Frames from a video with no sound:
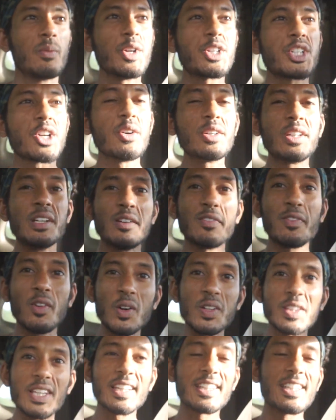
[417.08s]
We showed in a
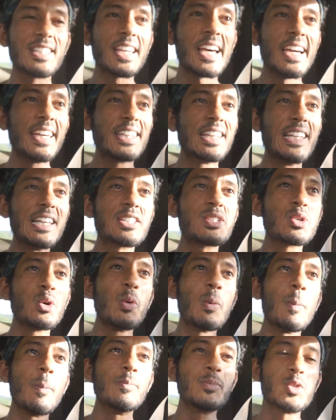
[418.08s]
vlog the other day the
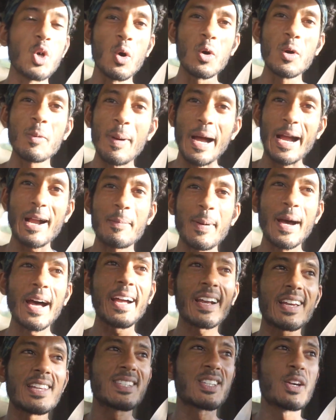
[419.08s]
little dog
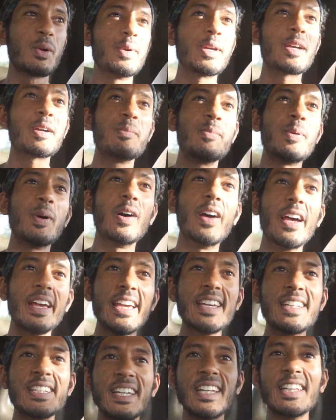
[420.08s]
backpack, so we can put
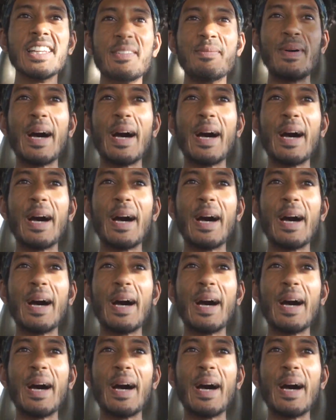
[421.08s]
Eden in the